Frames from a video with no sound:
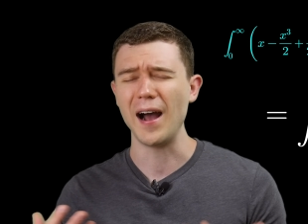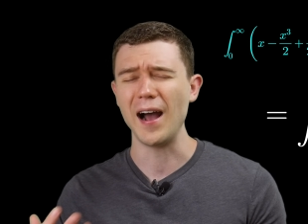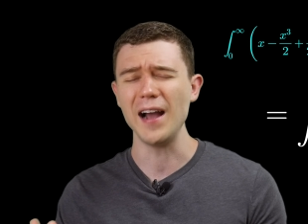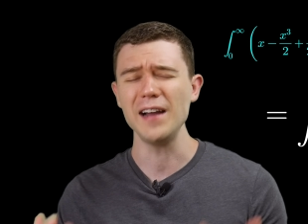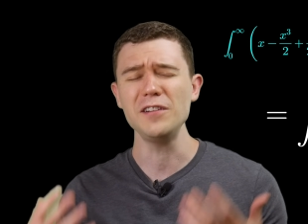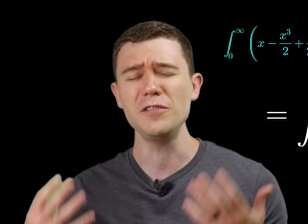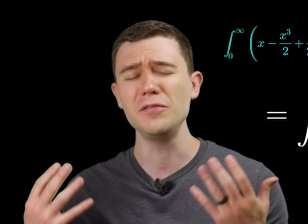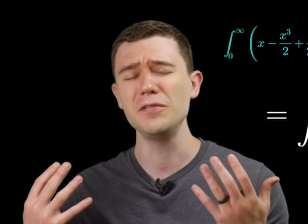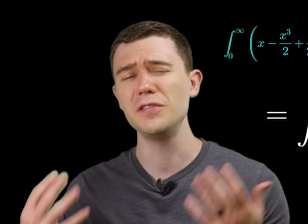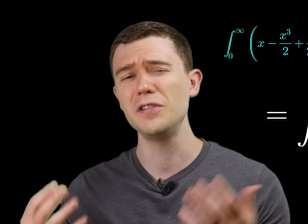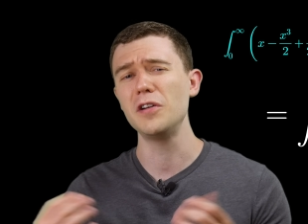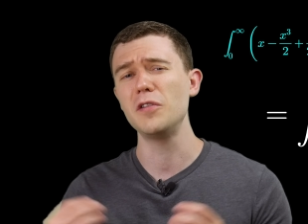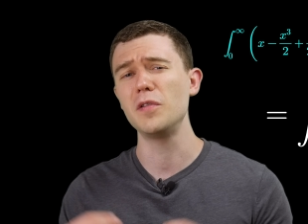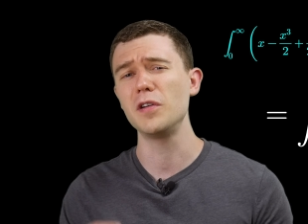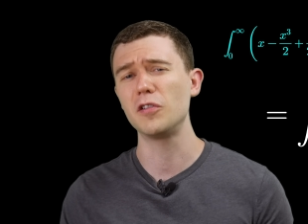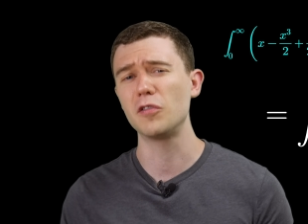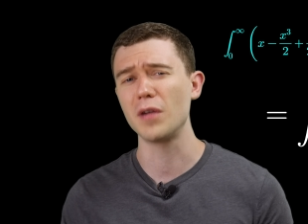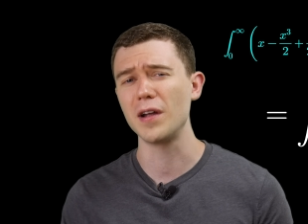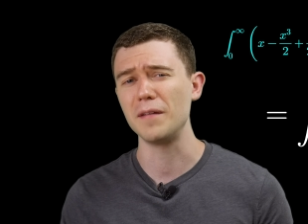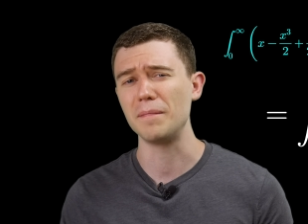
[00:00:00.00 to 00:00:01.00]
I don't know
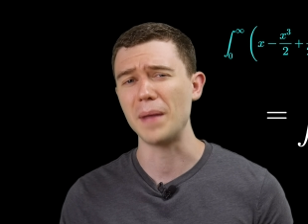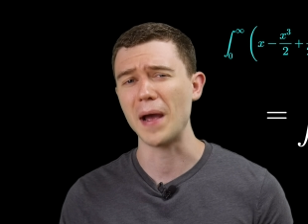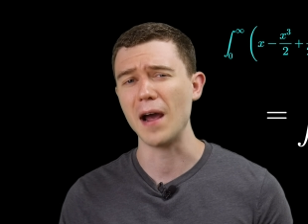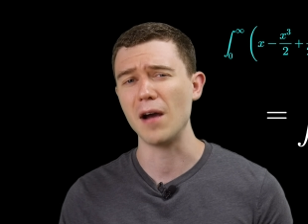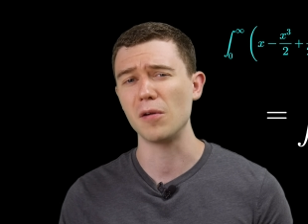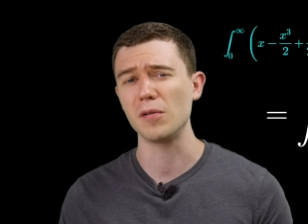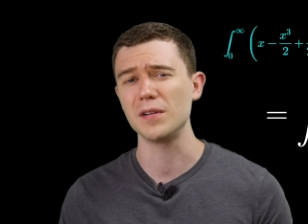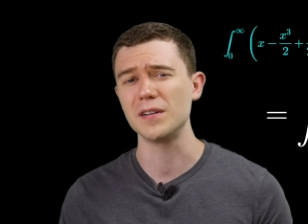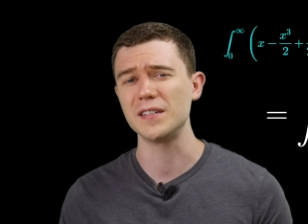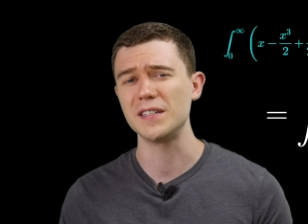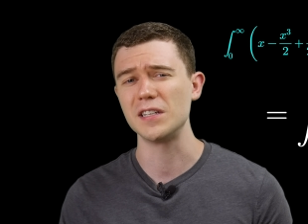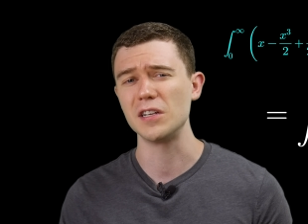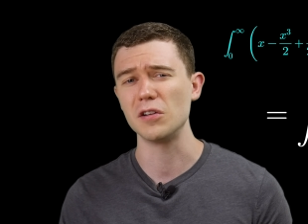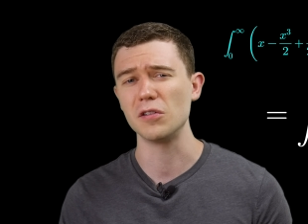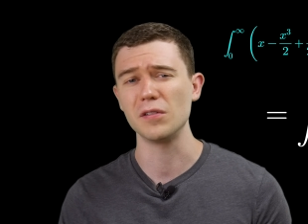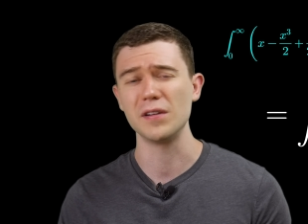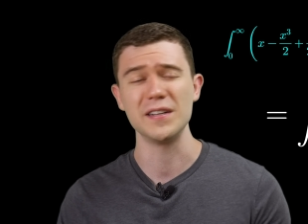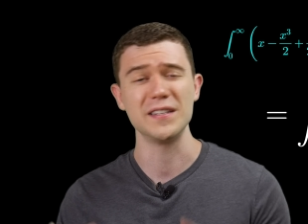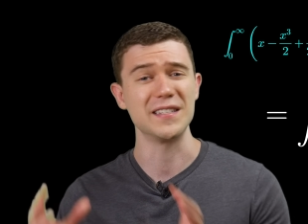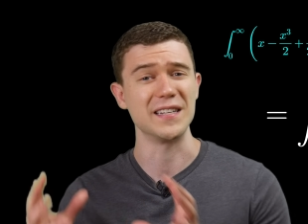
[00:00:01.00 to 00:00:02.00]
a great power
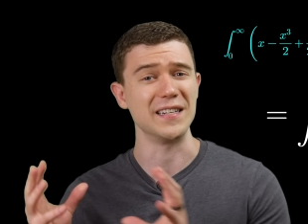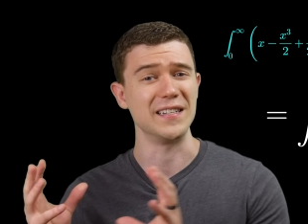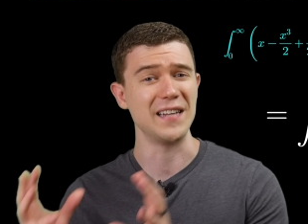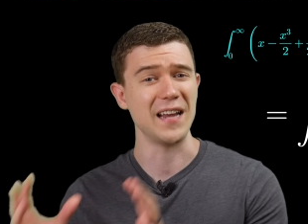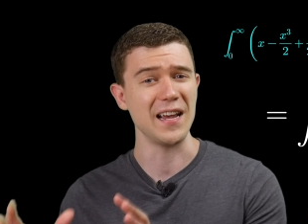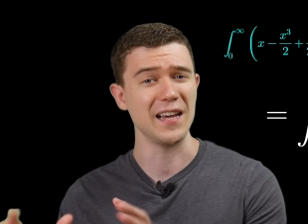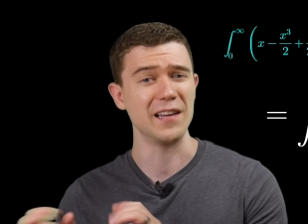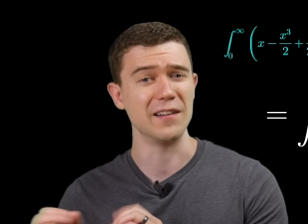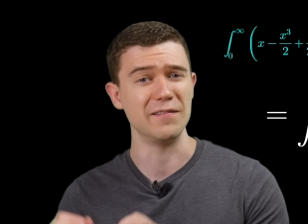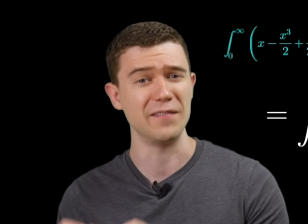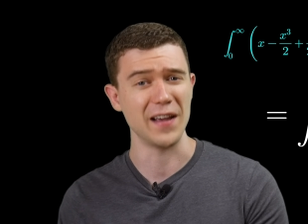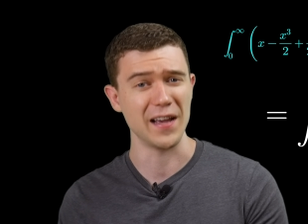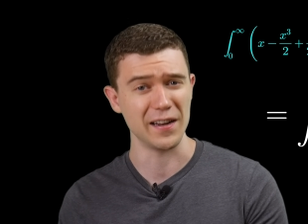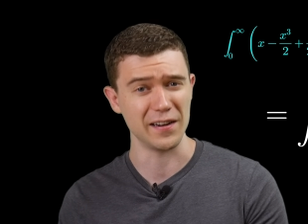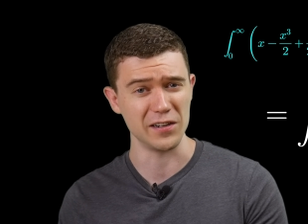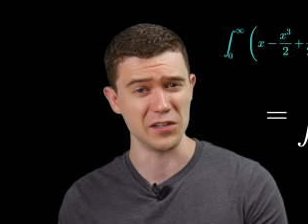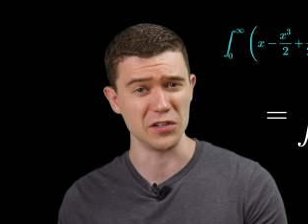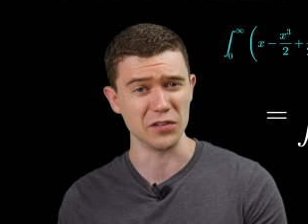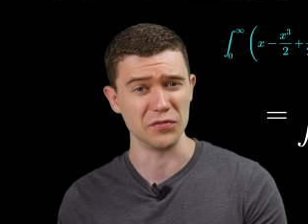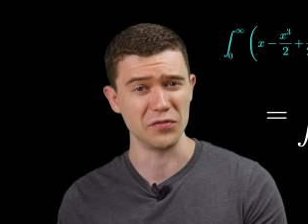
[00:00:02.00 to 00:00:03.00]
series to take
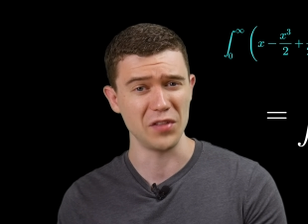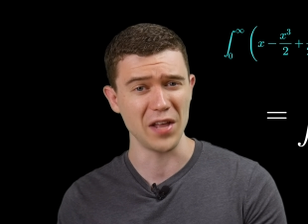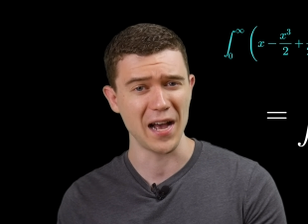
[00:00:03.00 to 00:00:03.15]
advantage of